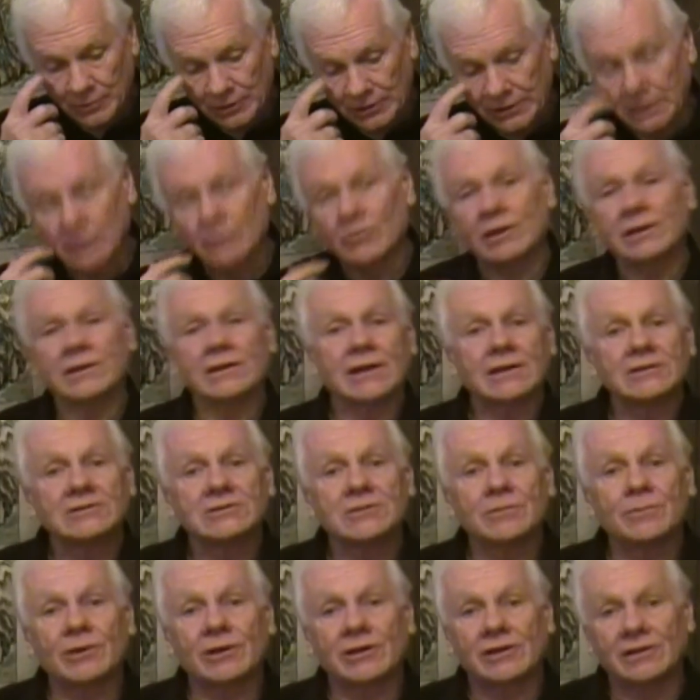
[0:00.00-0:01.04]
But anyway,
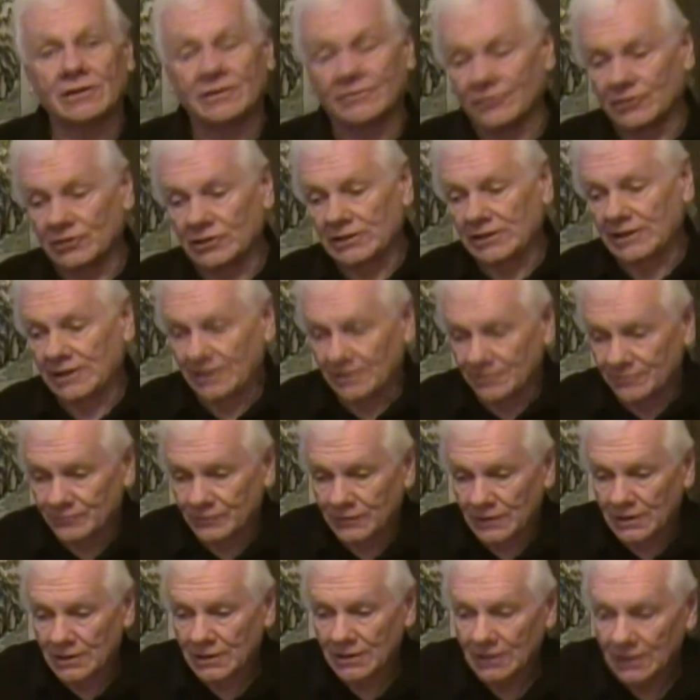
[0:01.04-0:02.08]
that's about all for today.
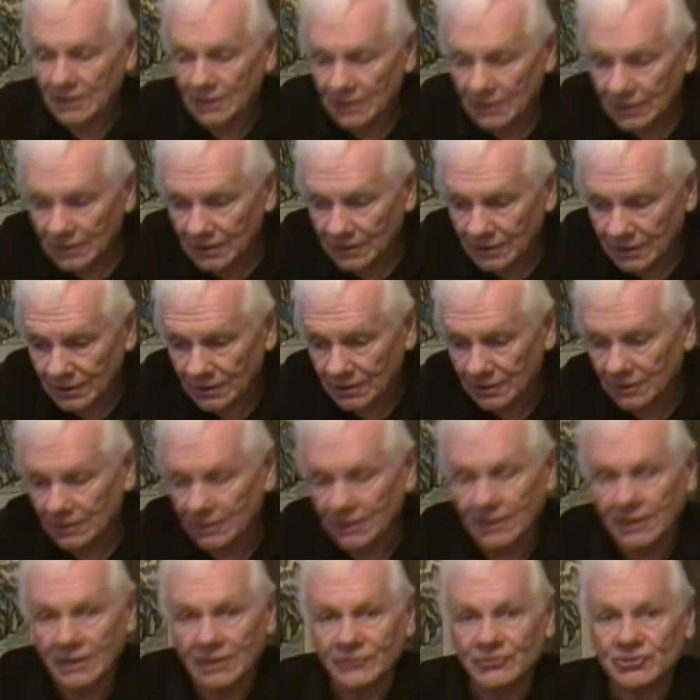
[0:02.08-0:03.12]

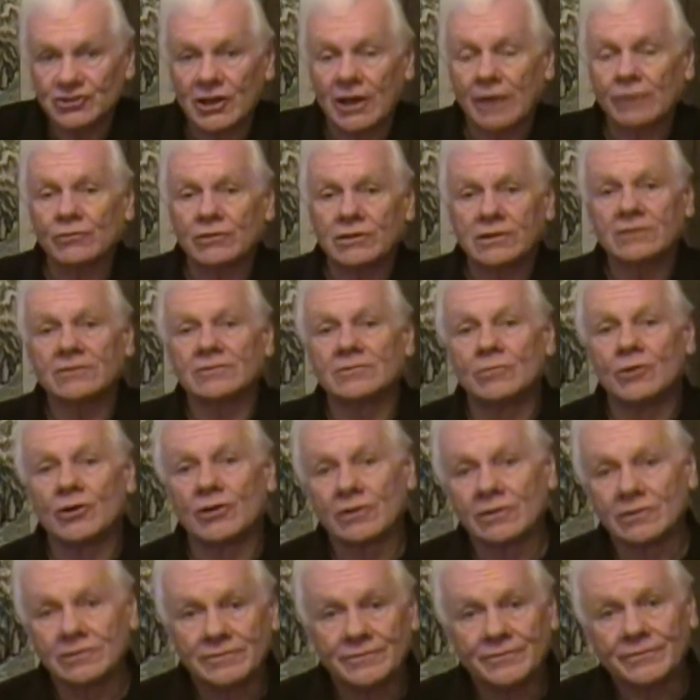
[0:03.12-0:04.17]
I'll uh, chat with you
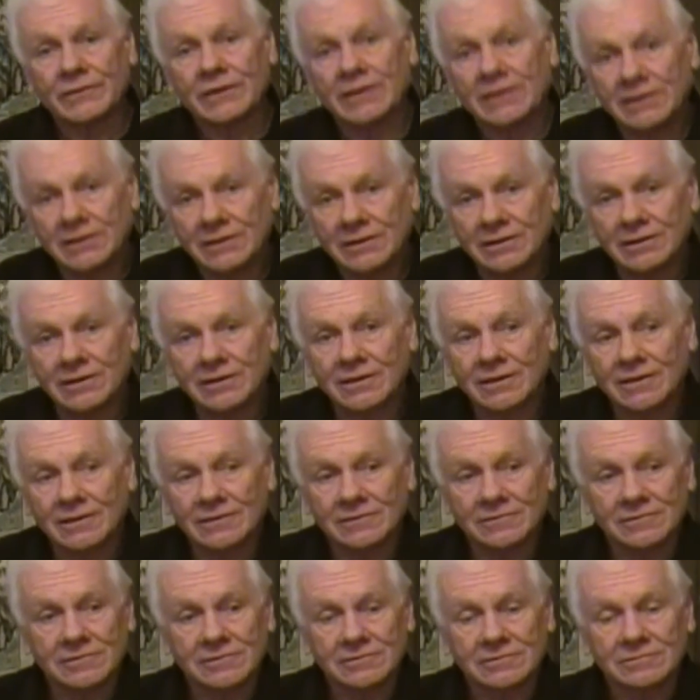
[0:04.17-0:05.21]
tomorrow and
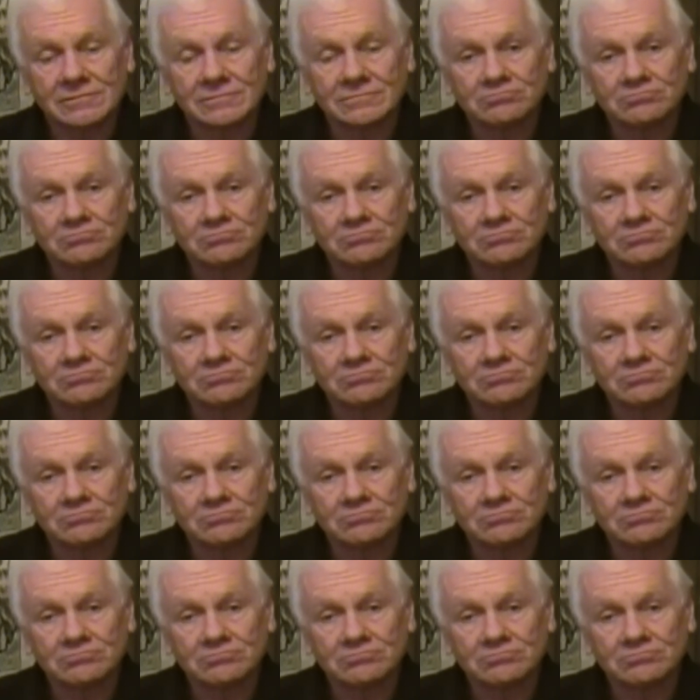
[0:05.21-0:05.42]
uh,